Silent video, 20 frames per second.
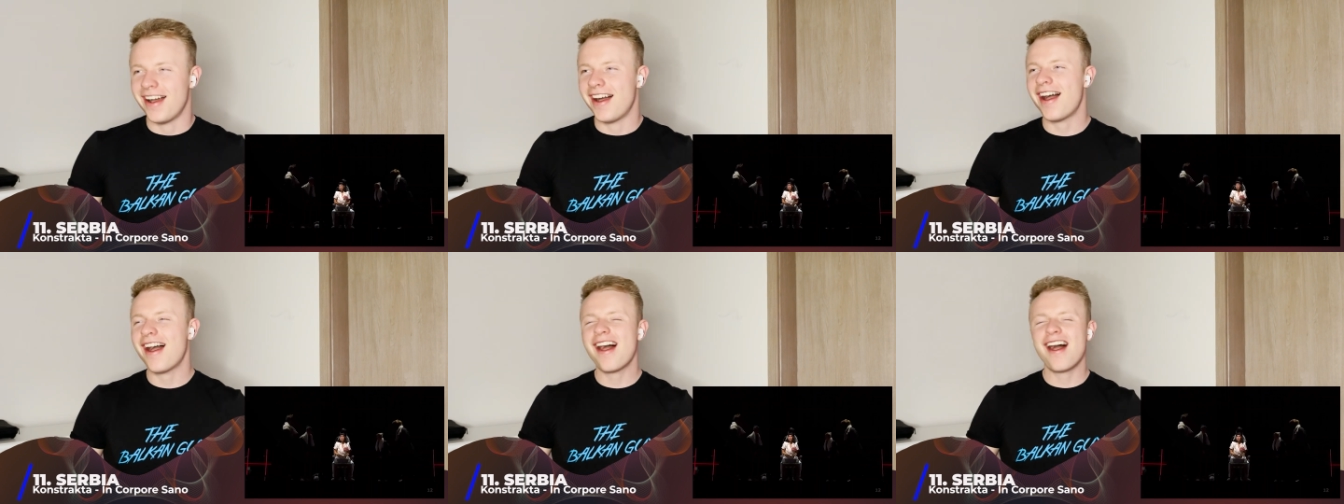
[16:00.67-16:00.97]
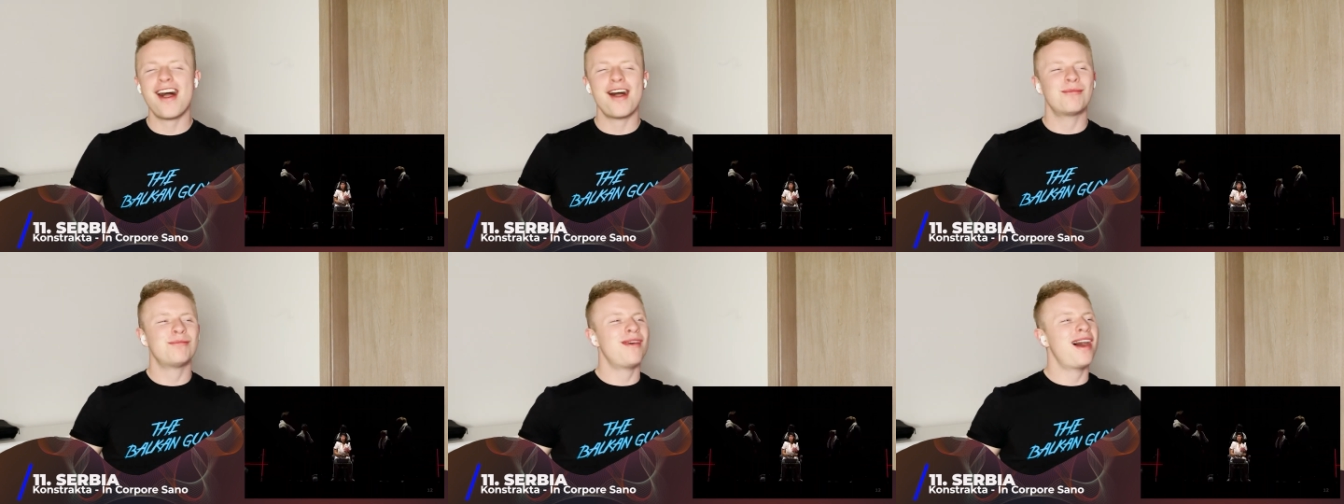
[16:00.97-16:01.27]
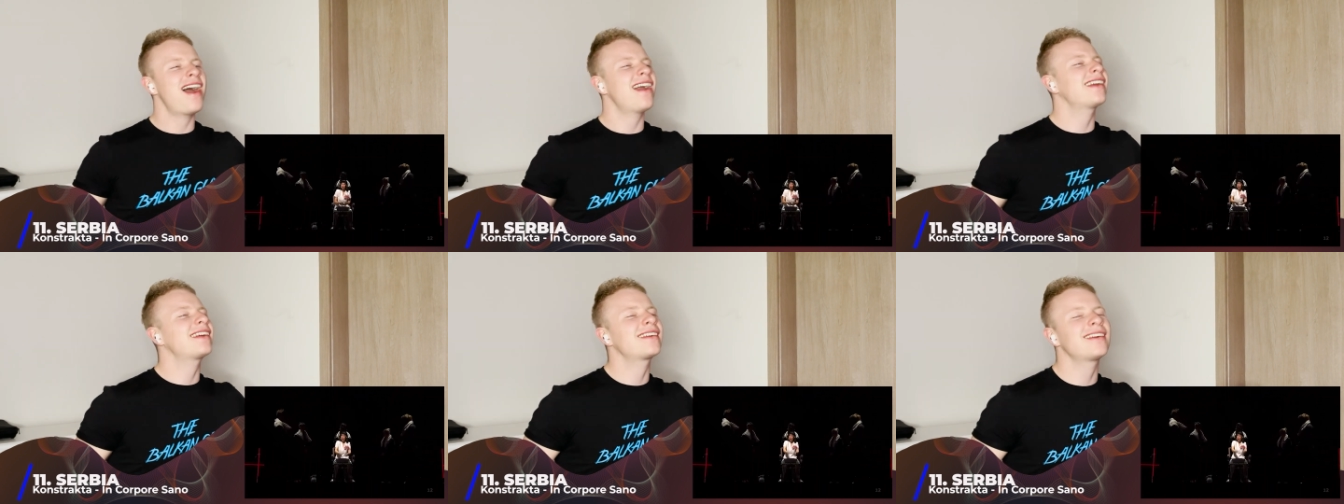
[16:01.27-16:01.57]

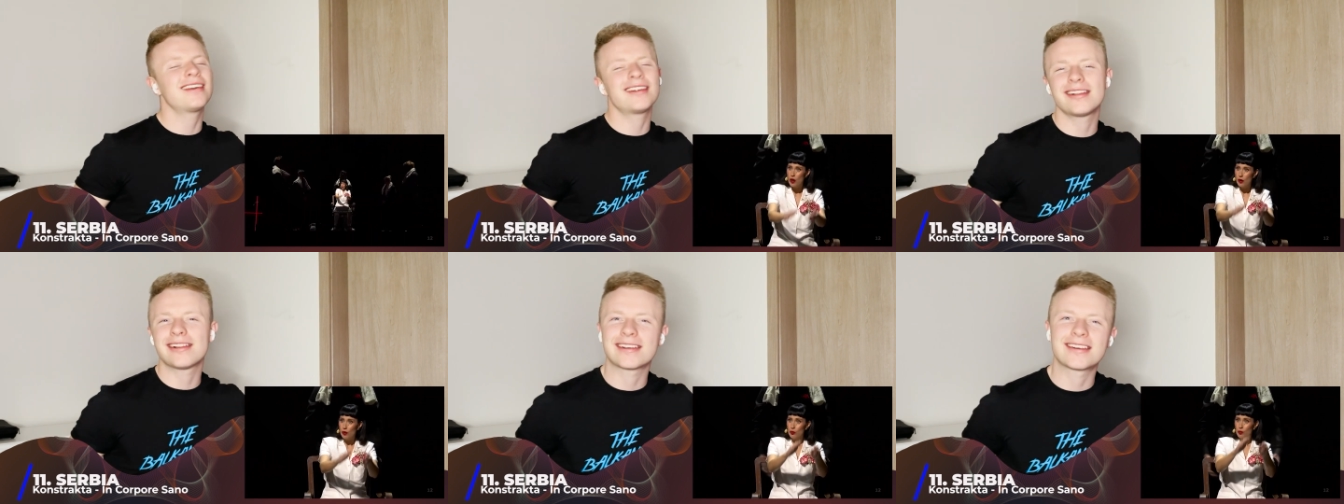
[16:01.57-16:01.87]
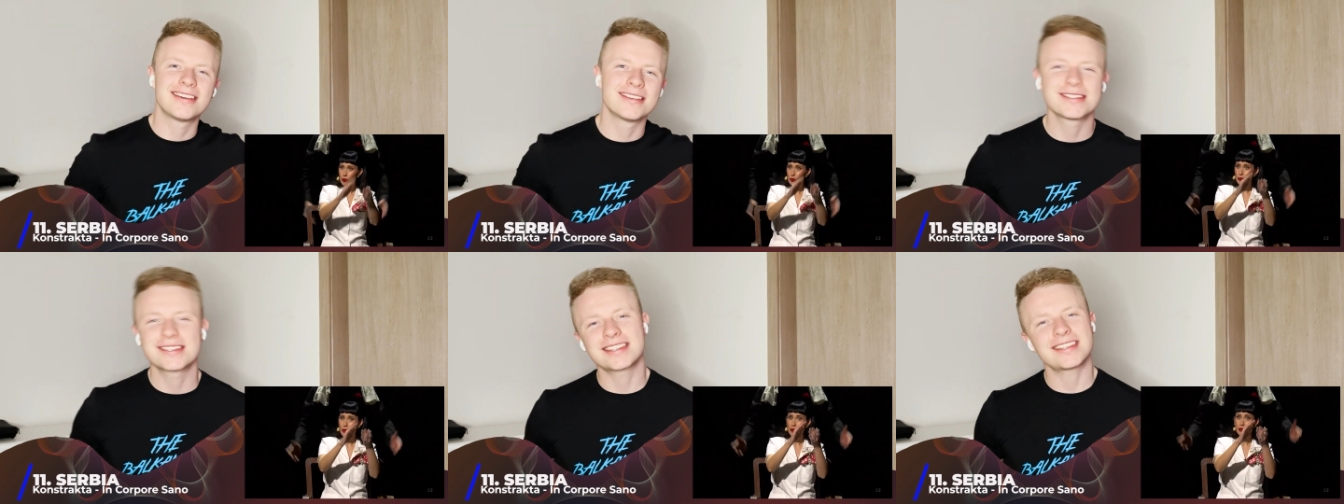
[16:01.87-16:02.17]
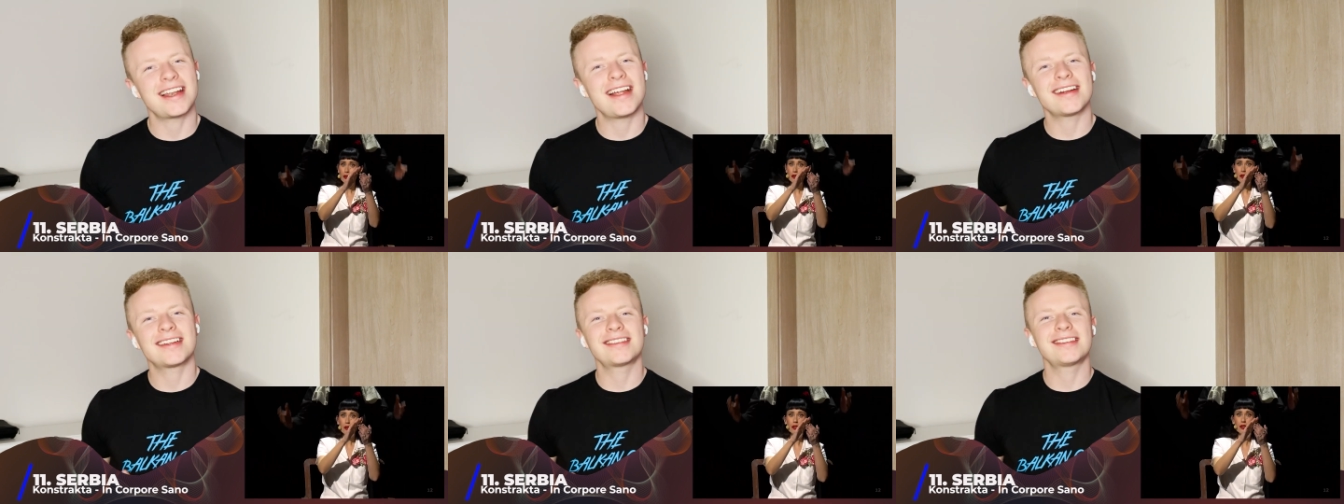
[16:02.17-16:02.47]
My girl
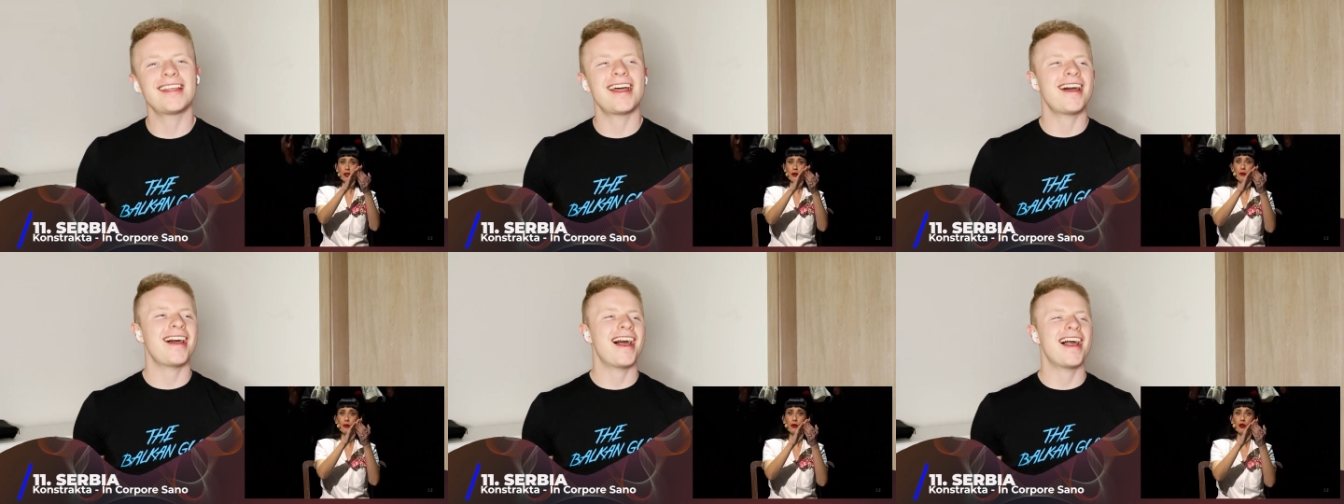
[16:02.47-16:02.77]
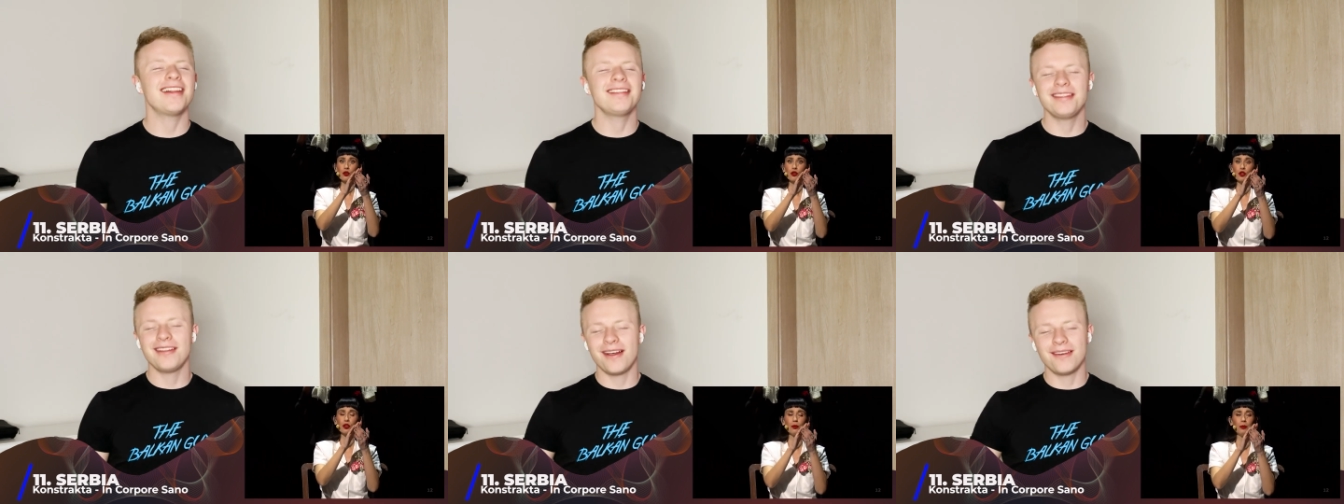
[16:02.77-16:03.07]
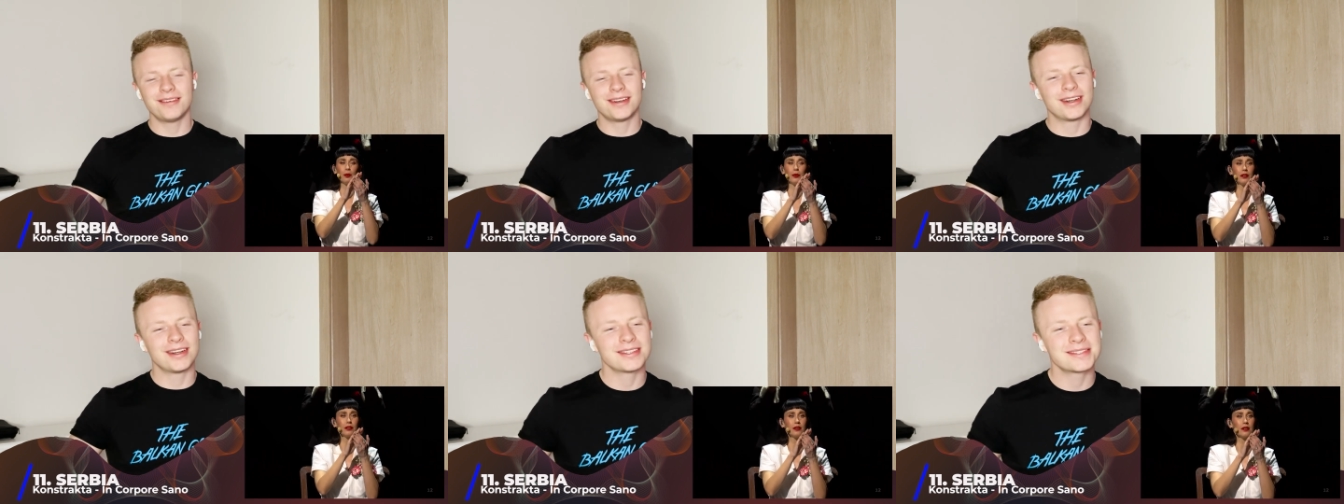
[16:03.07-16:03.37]
Constracta, I
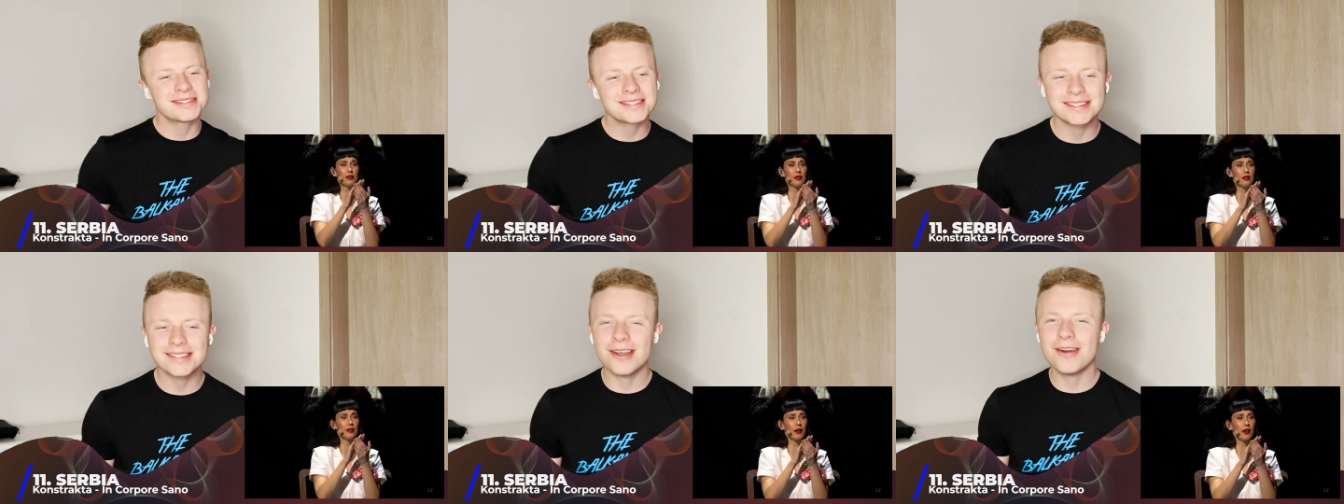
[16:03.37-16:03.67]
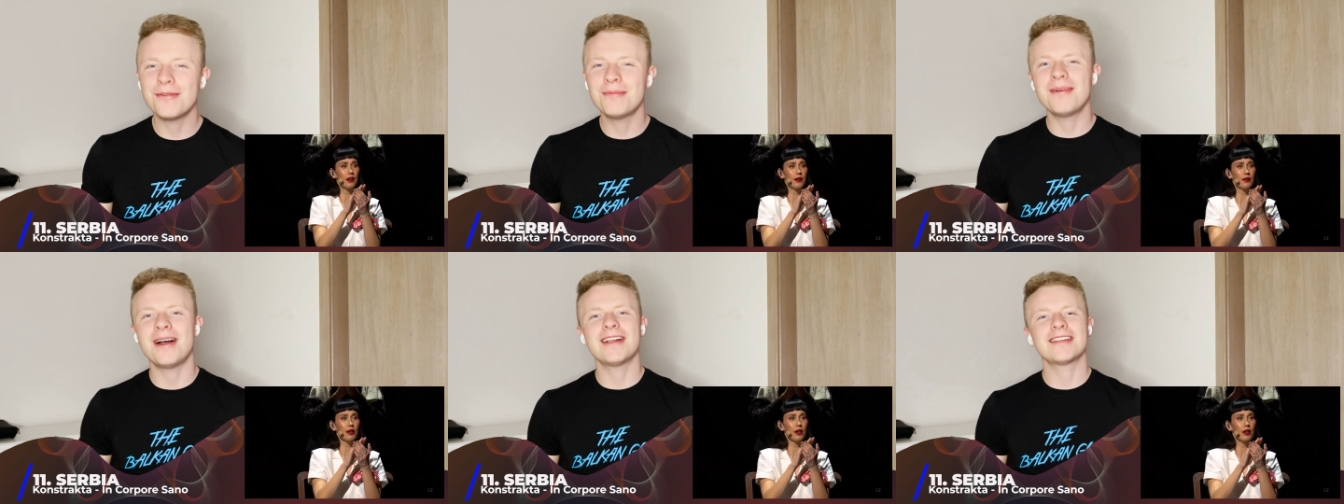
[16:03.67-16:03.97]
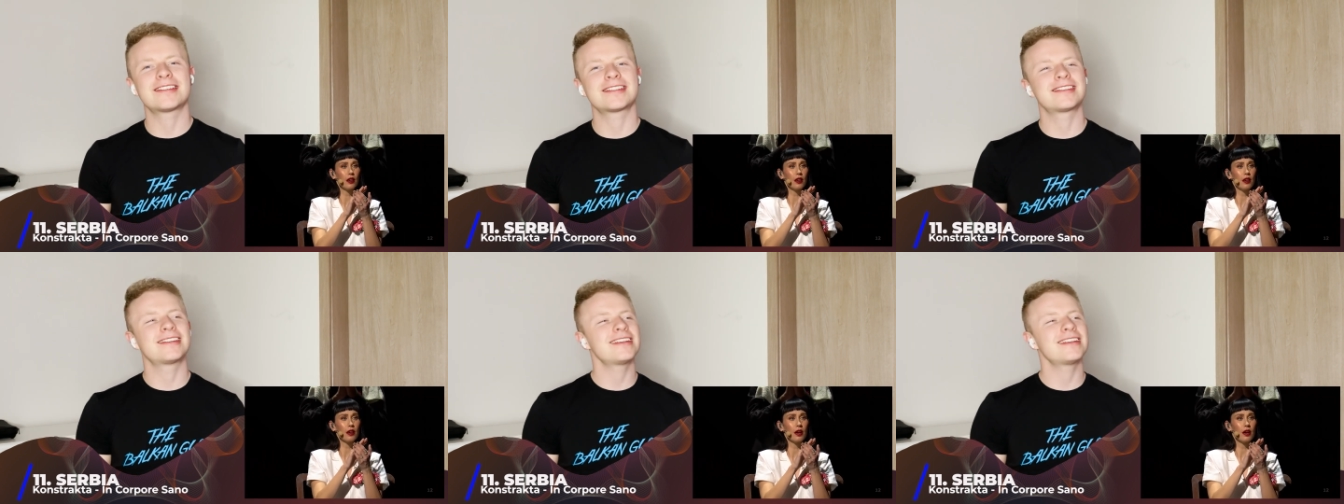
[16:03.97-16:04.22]
love her so much.